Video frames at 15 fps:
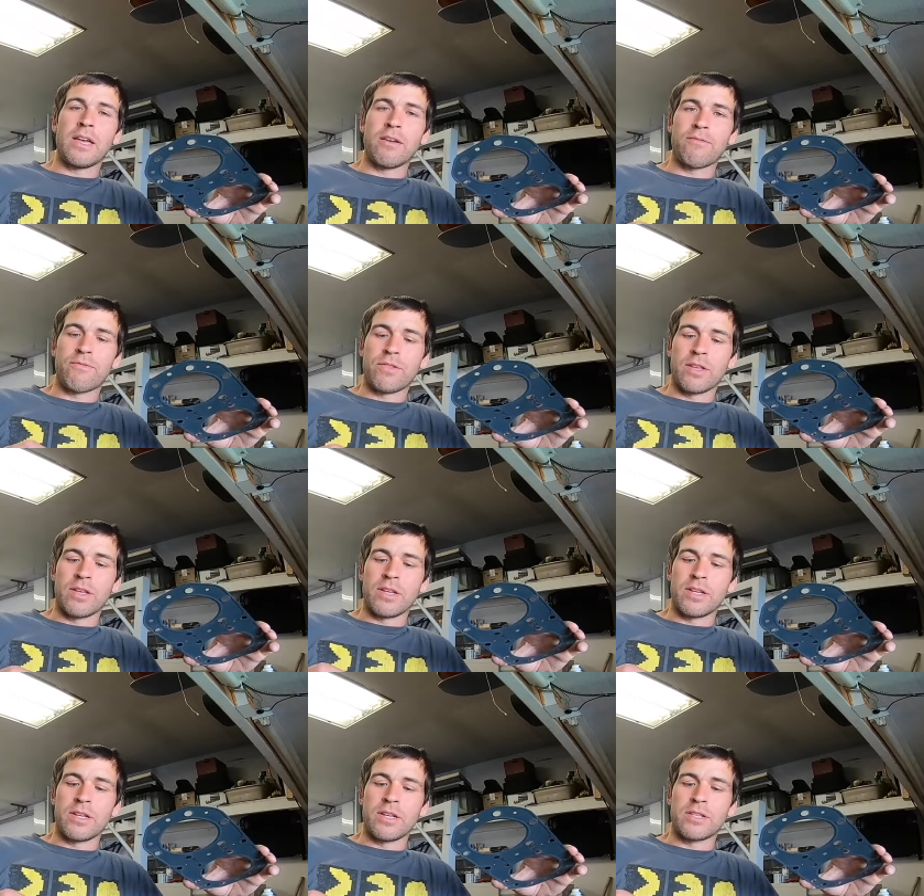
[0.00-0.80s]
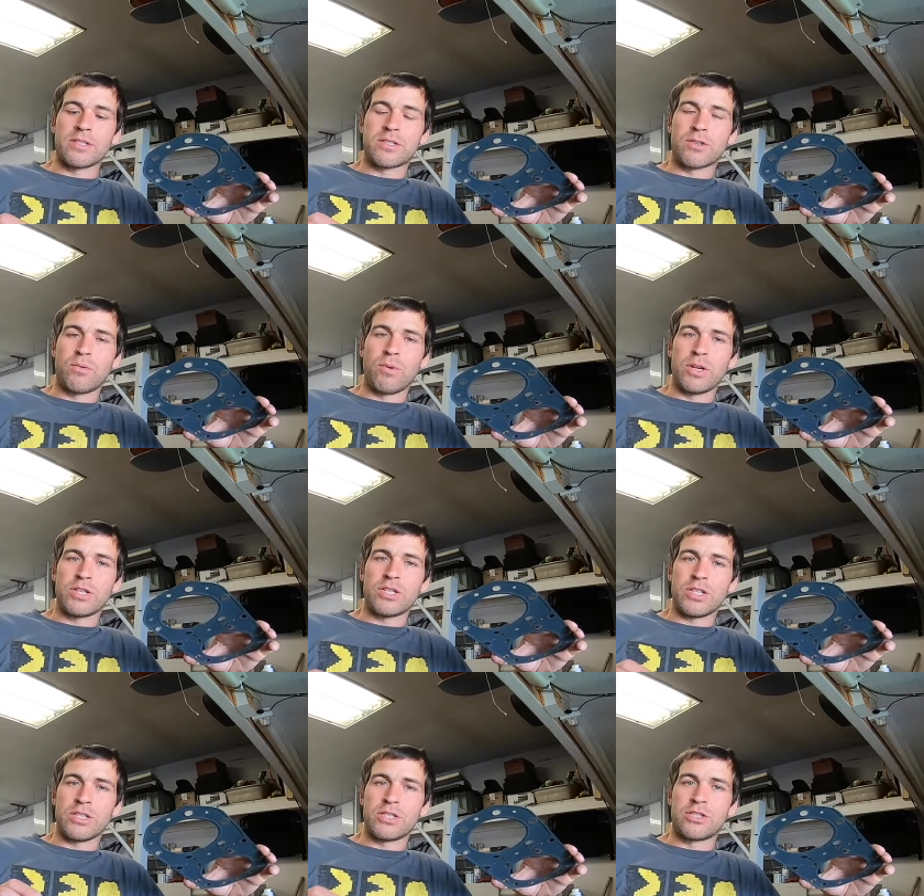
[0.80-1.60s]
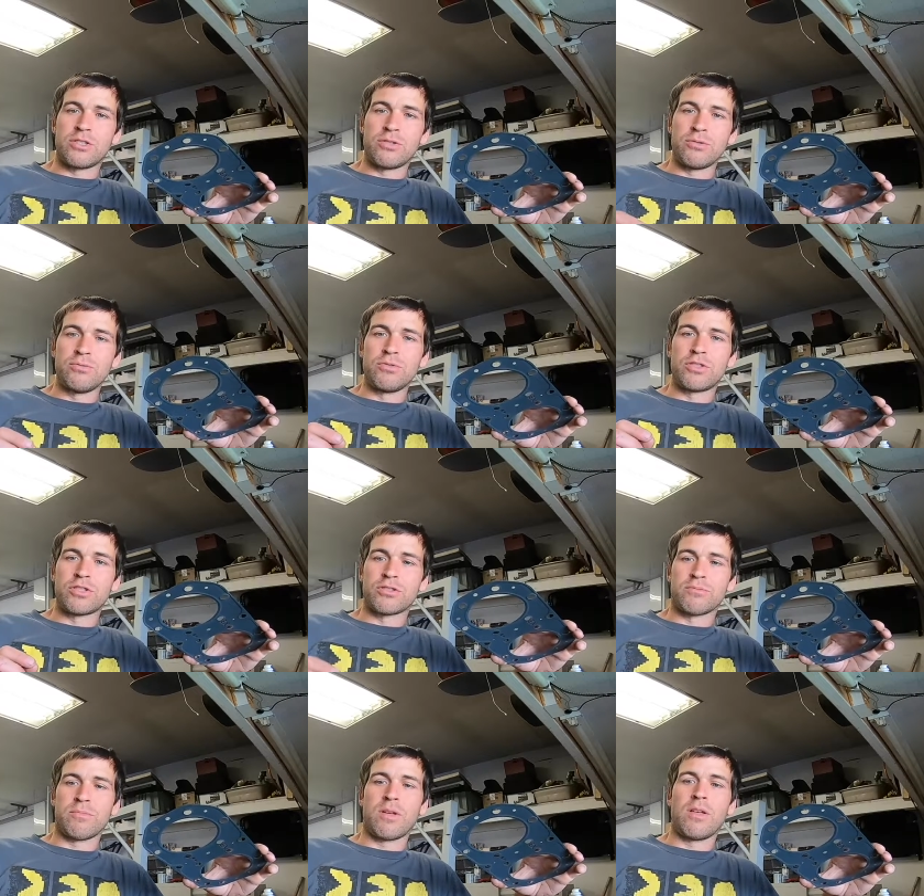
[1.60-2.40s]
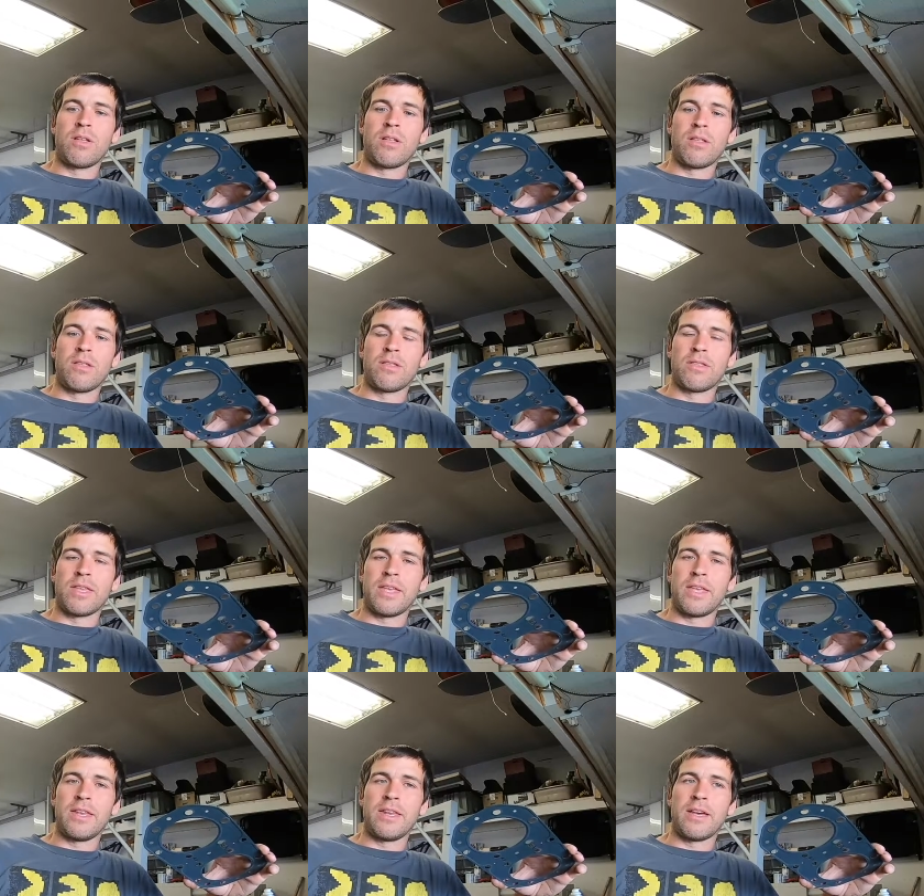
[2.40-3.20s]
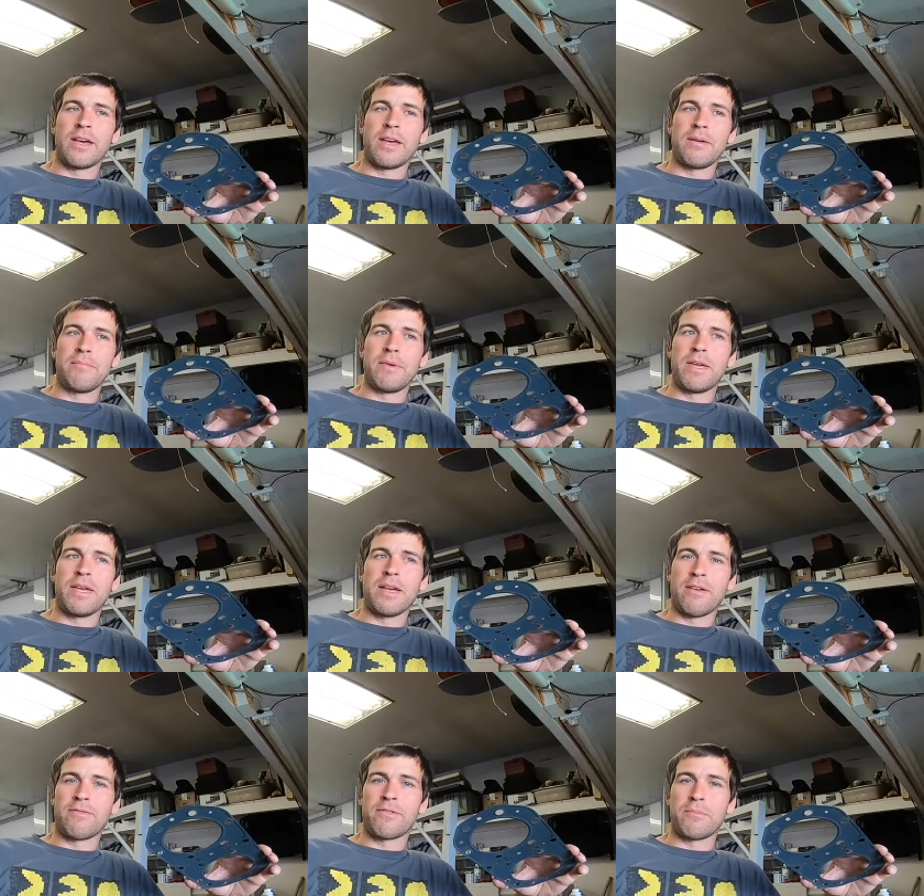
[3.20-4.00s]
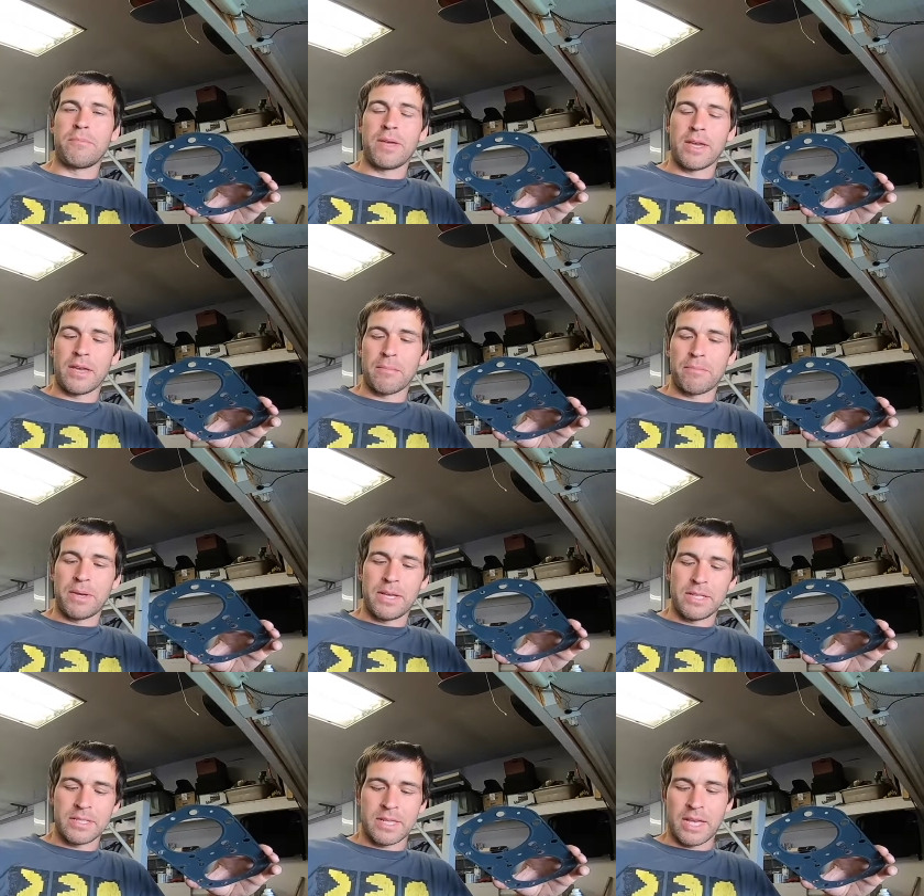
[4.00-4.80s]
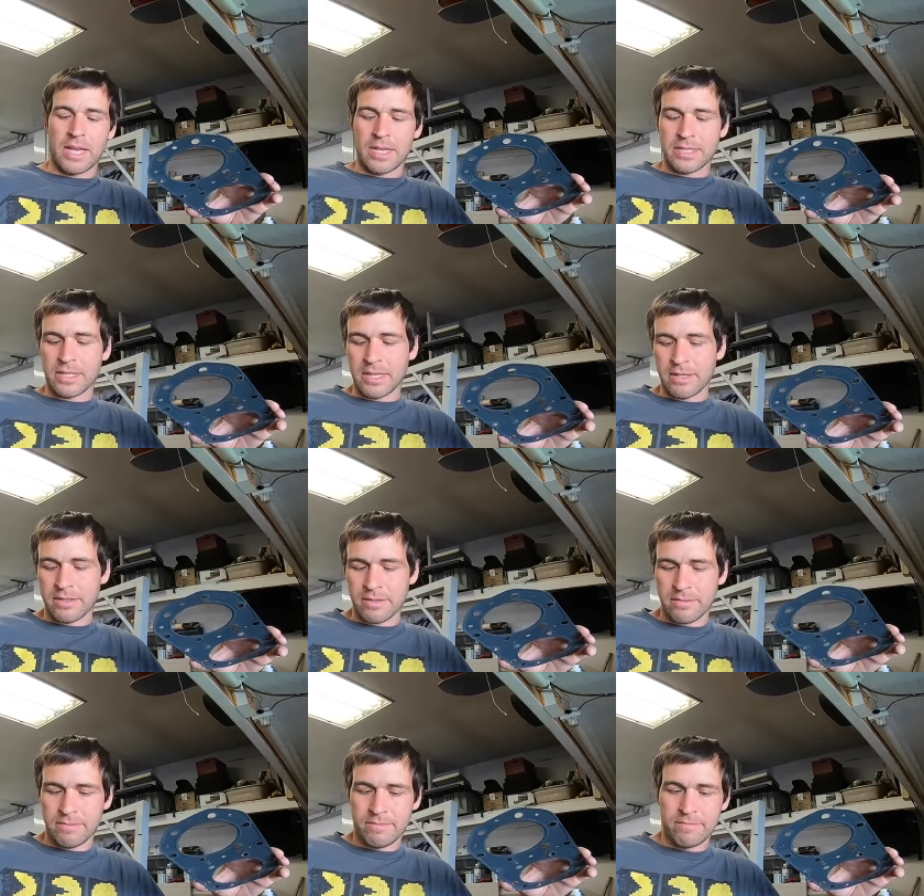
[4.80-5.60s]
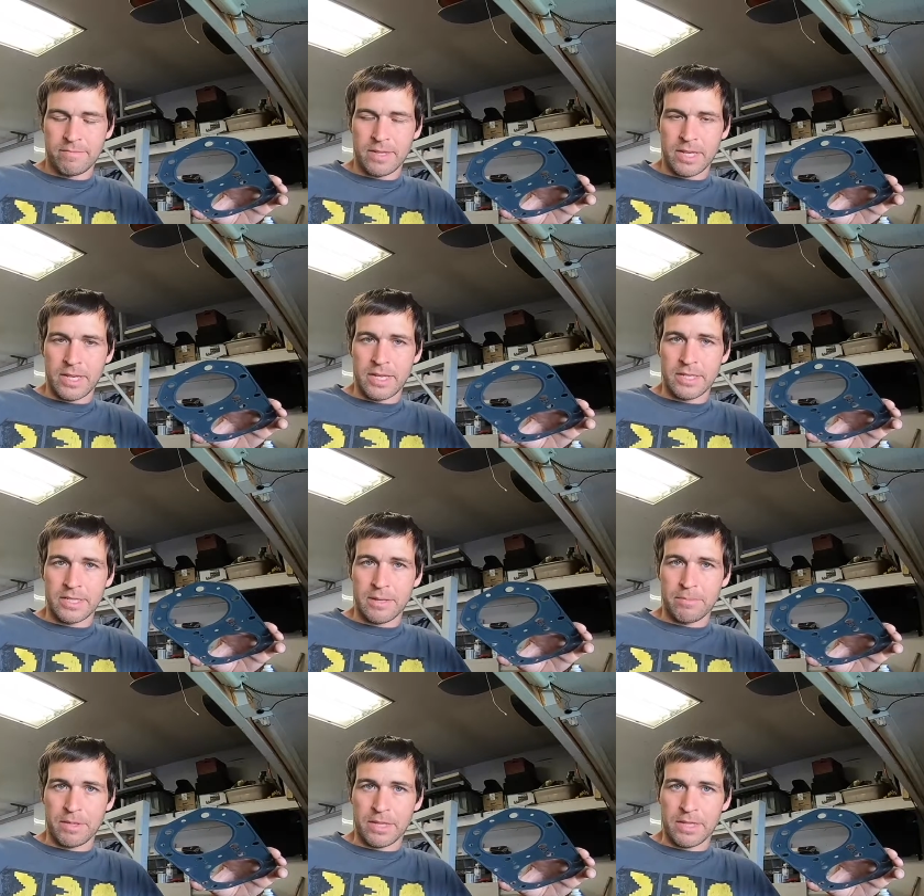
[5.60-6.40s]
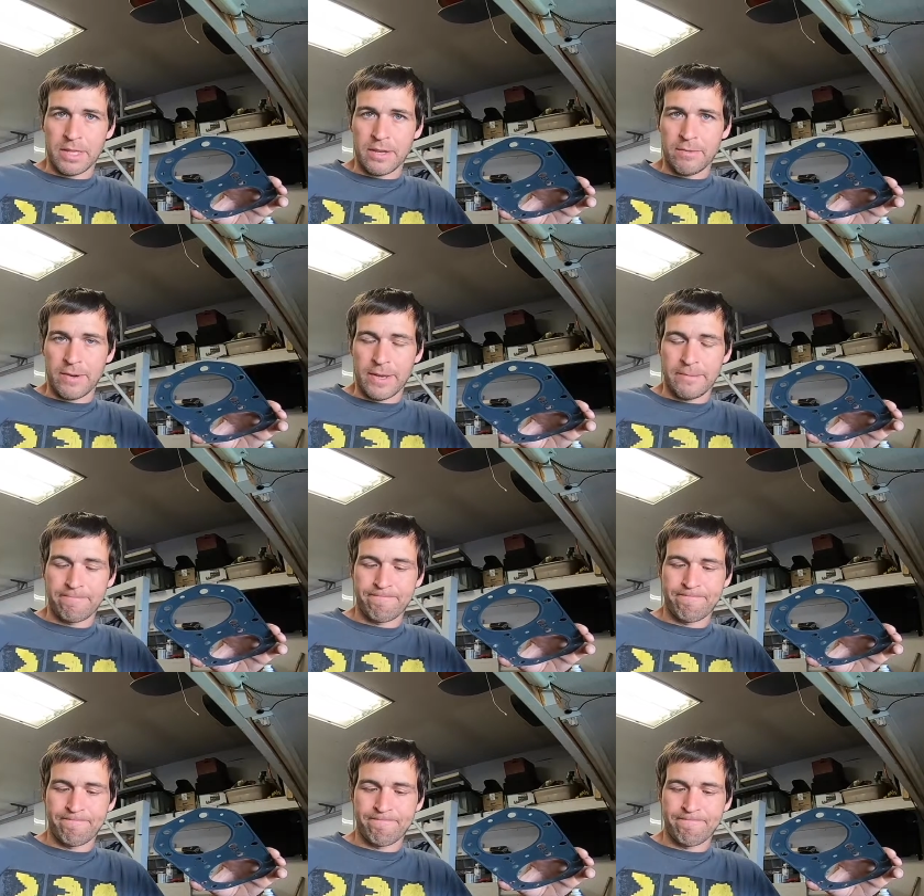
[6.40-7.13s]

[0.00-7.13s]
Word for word: If the squish is too small, then I may have to make a base gasket and assemble it that way.